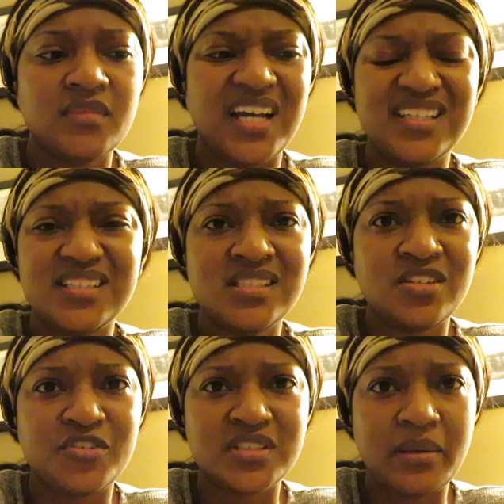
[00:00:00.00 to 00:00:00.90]
I think this is
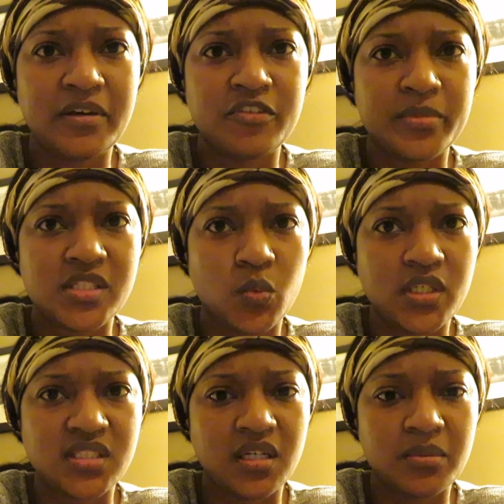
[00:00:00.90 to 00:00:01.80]
the first time I've ever been to
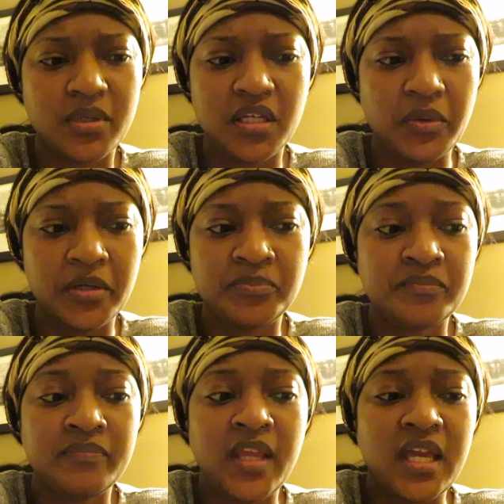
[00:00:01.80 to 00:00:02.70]
Wingstop. But anyway,
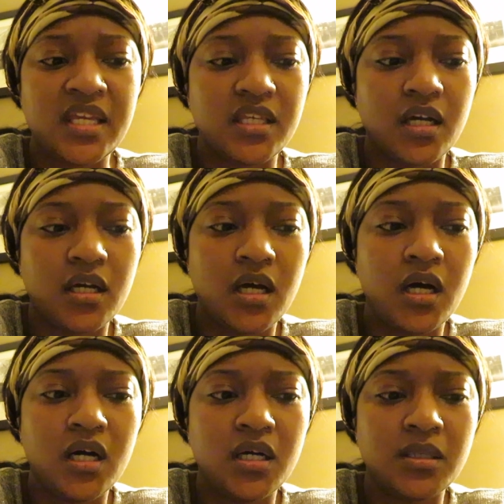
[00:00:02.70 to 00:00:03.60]
yeah.
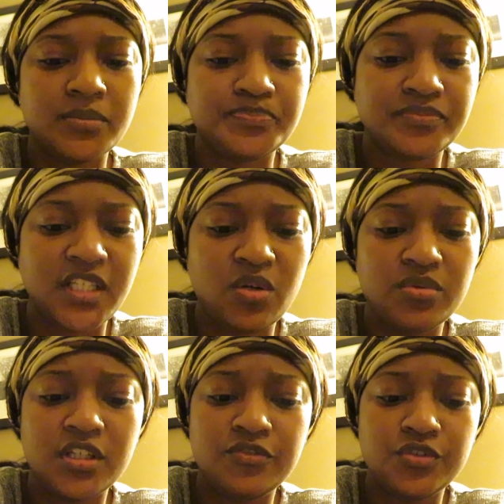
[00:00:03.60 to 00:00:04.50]
Um, they
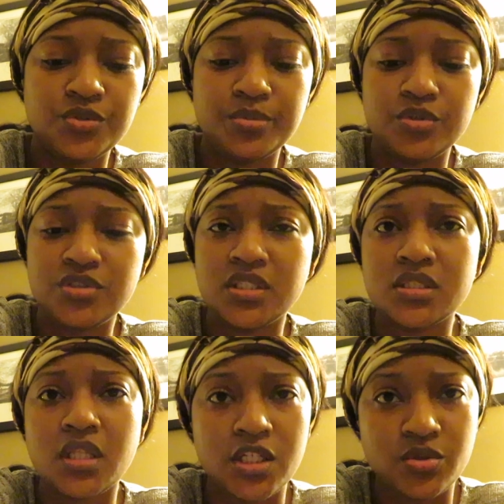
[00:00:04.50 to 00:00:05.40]
don't give you blue
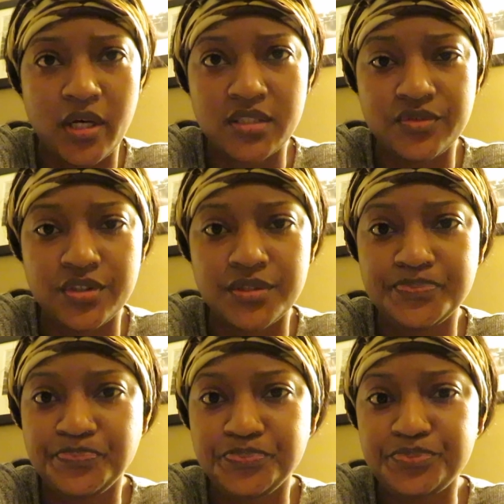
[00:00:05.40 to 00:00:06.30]
cheese unless you ask for it
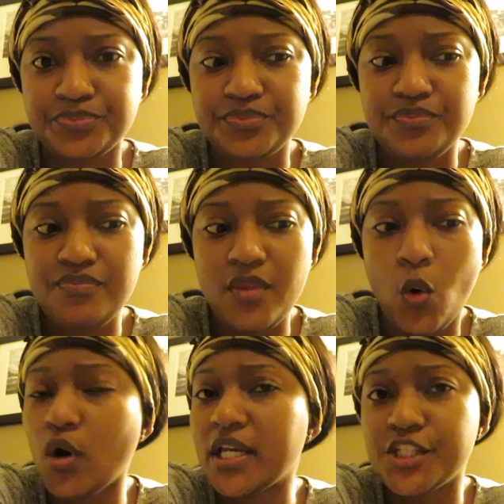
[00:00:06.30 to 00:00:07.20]

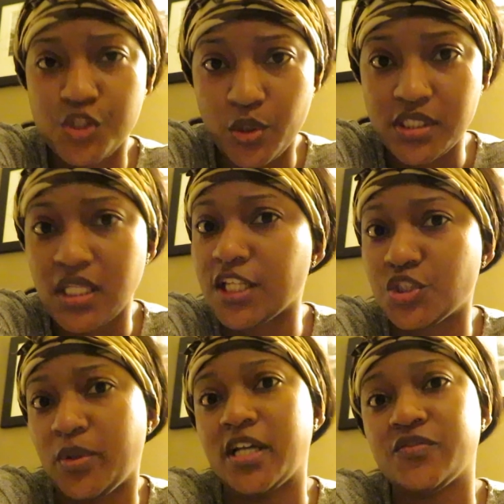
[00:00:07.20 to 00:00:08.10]
or any sauce
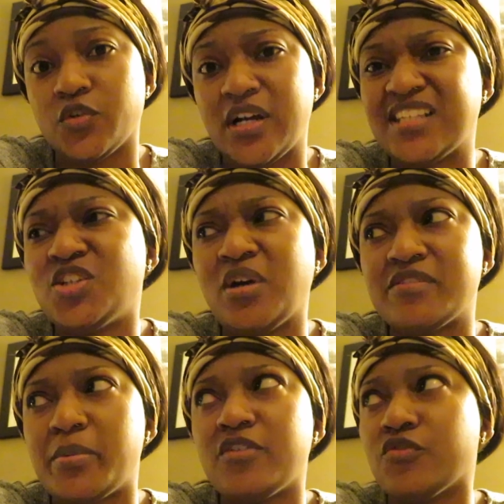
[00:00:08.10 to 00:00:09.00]
unless you ask for it. I think you have
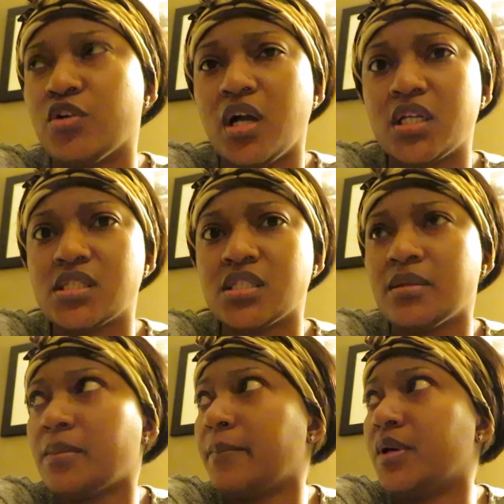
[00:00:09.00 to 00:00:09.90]
to pay for it
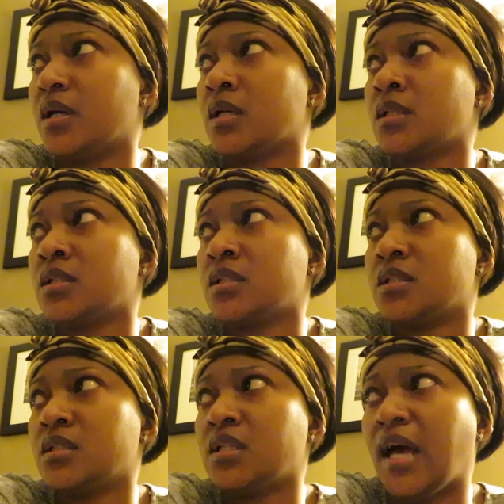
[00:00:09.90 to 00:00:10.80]
honestly. But
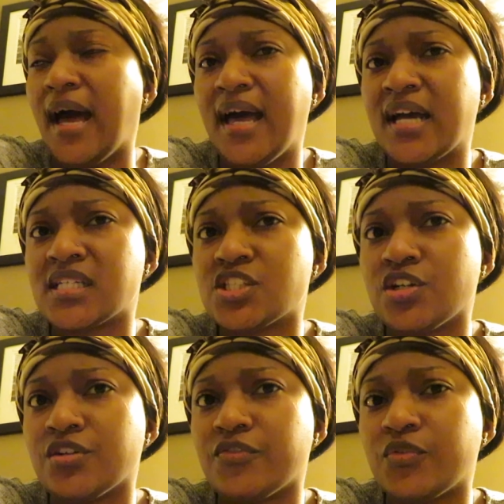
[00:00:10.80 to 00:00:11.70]
I asked
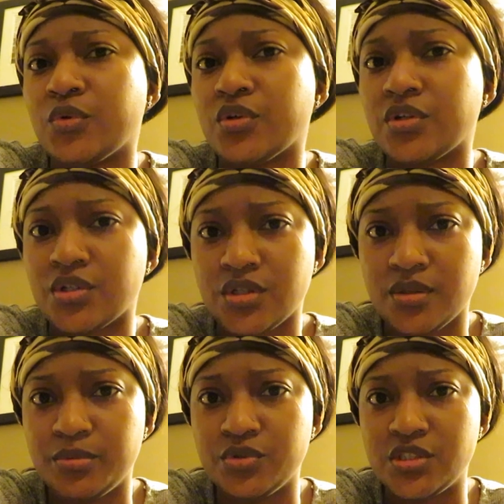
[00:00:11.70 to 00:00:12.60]
her for
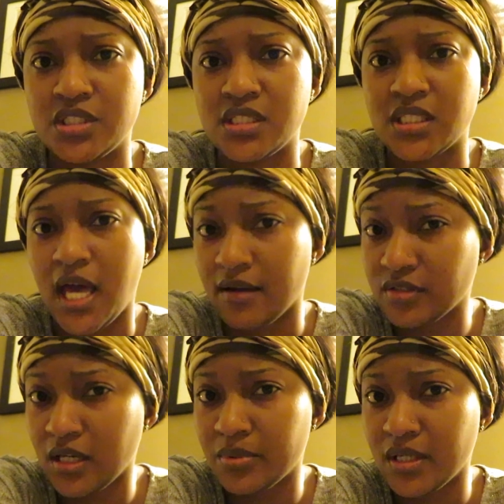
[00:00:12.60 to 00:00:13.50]
blue cheese
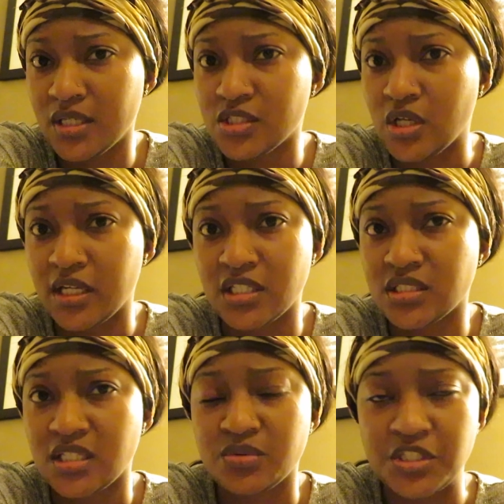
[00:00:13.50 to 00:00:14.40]
after I paid, so I
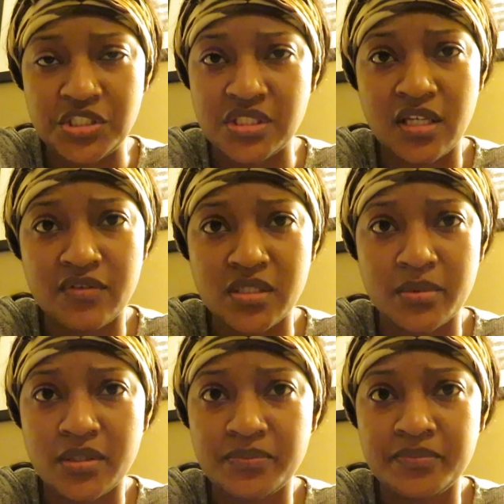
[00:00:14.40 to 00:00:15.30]
guess that's why she just gave it to
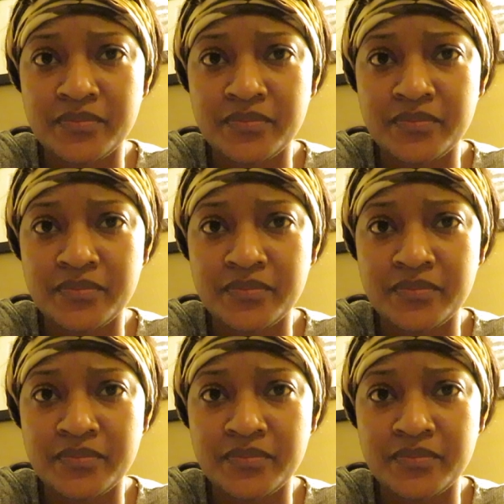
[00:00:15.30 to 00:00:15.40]
me.